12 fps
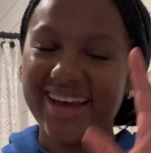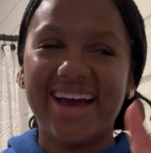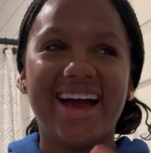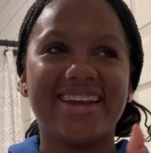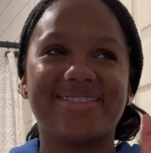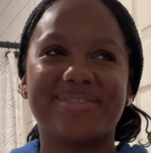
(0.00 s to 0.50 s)

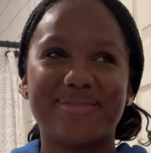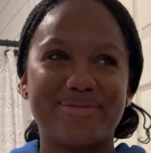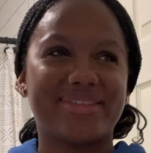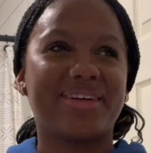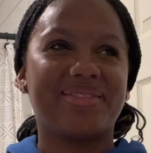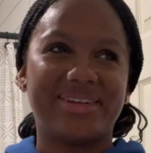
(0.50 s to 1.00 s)
remember
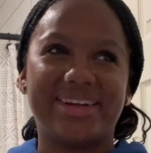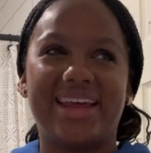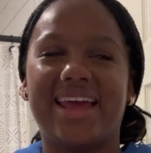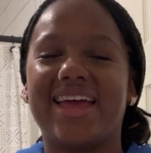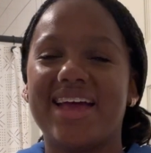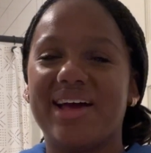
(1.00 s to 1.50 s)
that one,
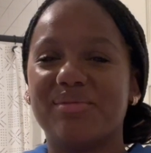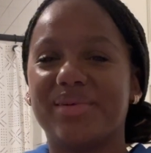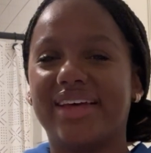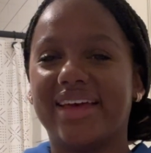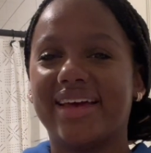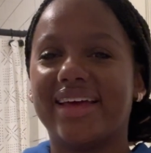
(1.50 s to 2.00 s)

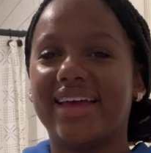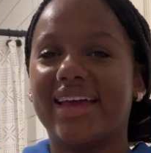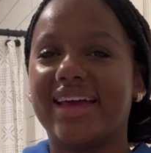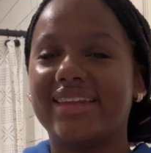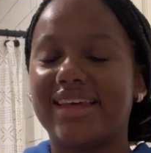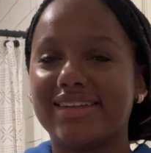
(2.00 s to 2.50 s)
but
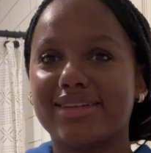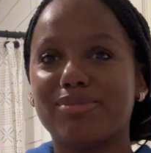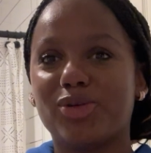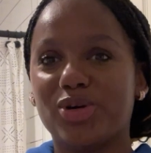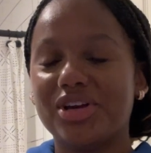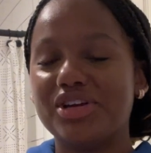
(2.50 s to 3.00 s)
that's
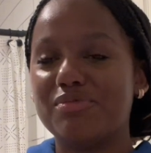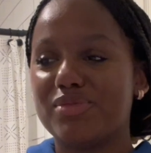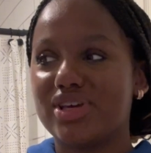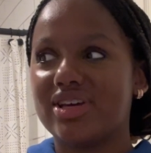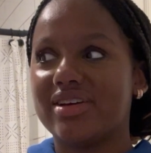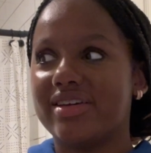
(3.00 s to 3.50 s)
important
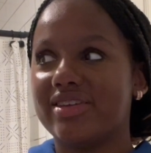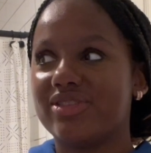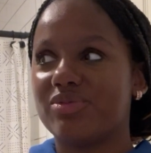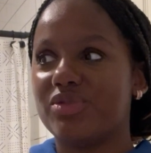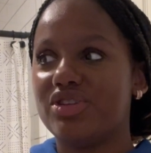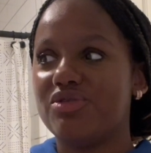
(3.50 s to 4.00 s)
because
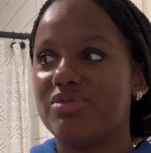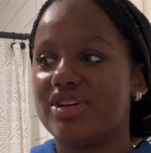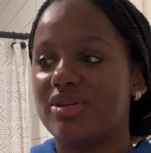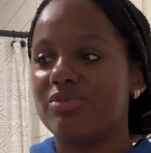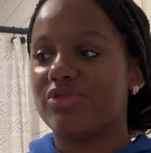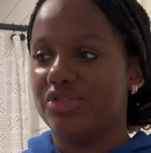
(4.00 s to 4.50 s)
when you
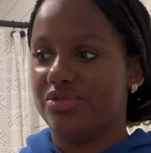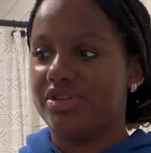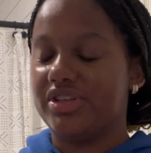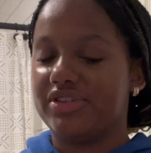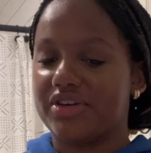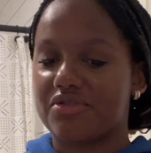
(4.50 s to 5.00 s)
become friends with
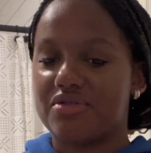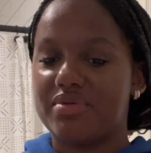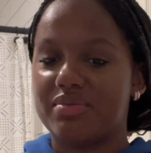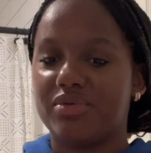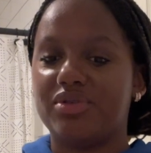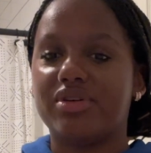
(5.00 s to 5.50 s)
these angry
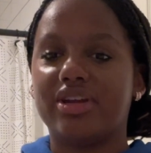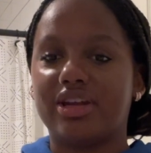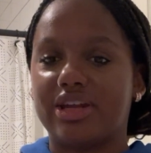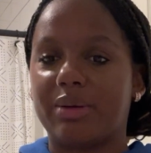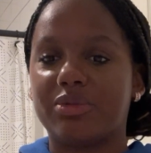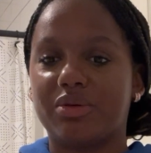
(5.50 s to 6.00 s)
people, you can
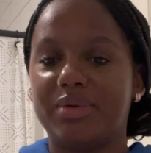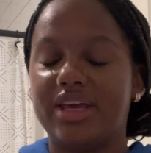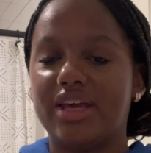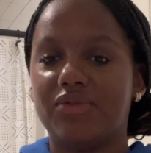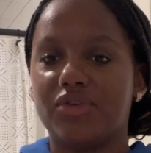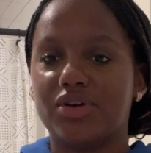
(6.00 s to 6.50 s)
adapt their
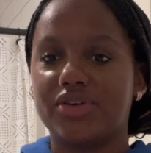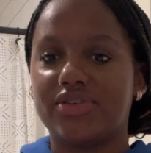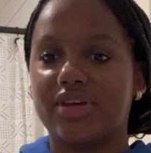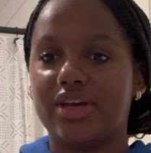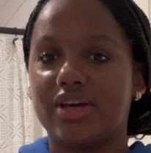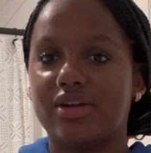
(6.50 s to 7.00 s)
behaviors.
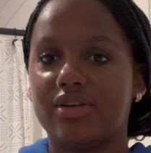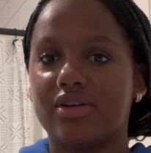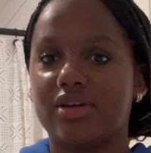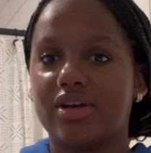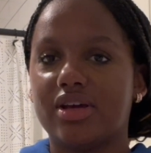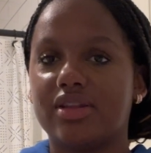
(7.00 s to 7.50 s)
And
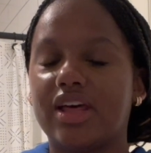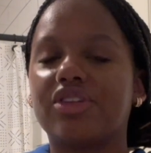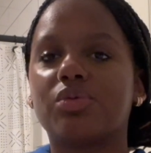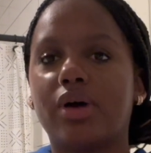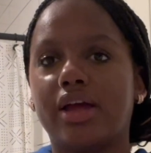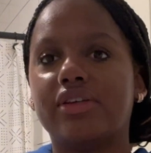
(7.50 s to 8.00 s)
that's
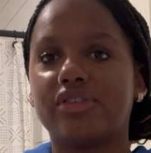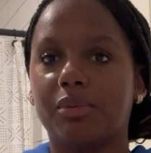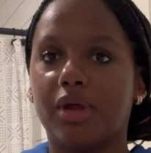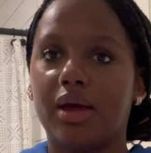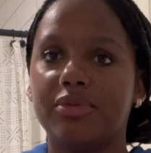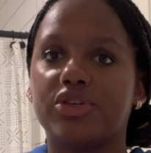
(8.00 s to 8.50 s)
why
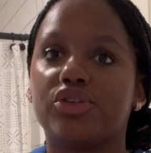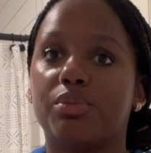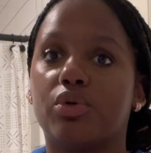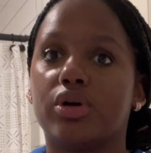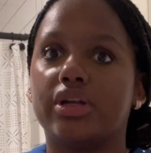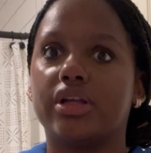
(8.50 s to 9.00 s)
sometimes it's
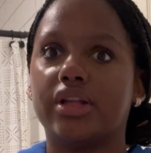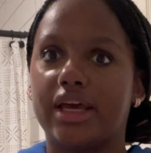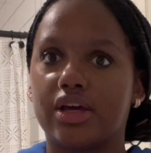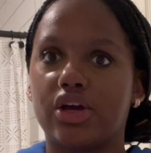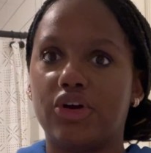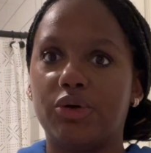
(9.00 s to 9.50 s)
important to let
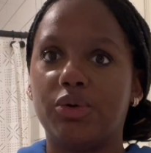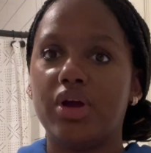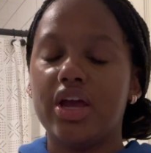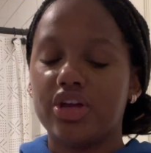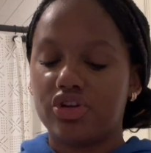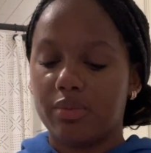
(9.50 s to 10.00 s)
go,
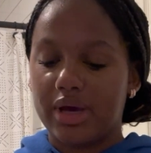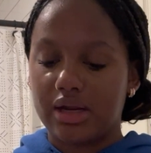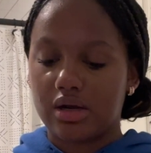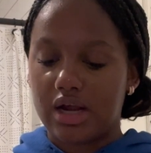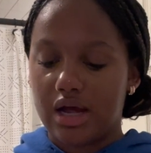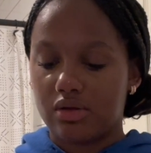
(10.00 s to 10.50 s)
no matter
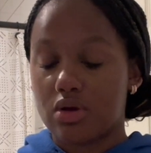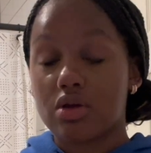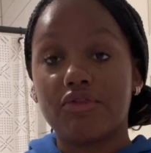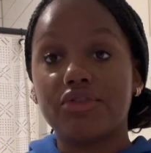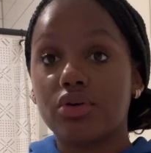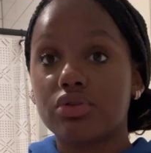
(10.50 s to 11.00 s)
how long
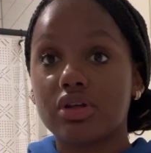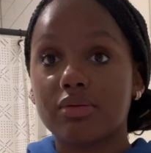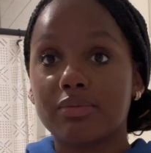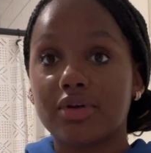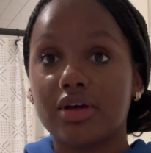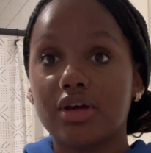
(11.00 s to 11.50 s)
you've known them,
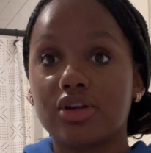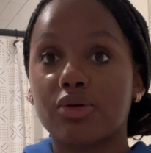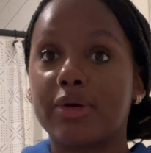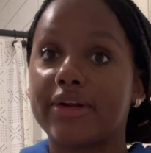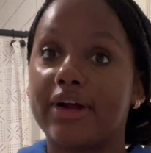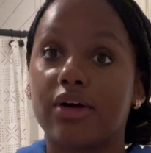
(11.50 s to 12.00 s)
no
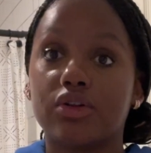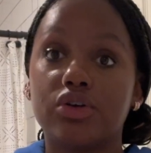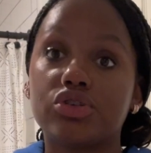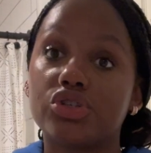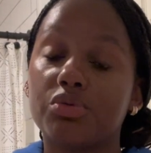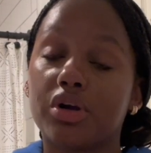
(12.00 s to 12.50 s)
matter how
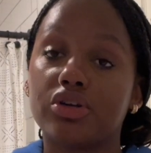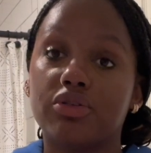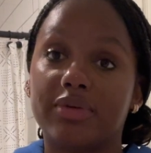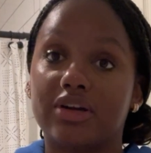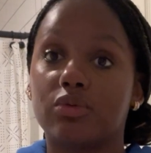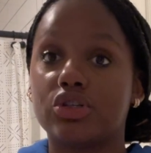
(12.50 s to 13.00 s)
close you are, no
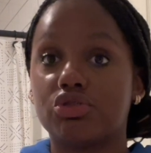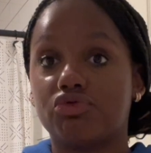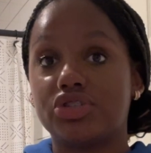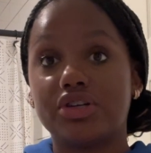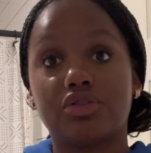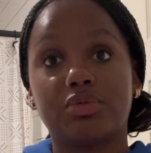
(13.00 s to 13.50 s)
matter what you've
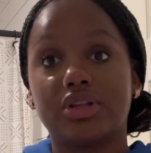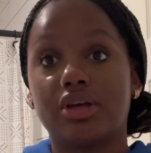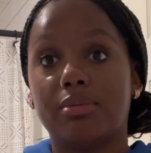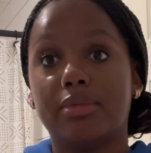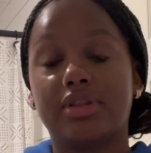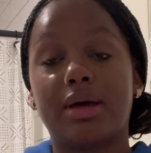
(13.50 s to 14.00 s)
shared with
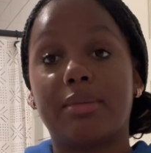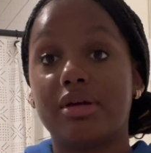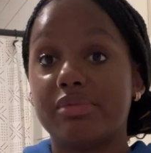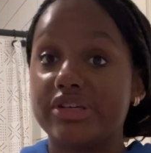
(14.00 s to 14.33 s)
them. That might be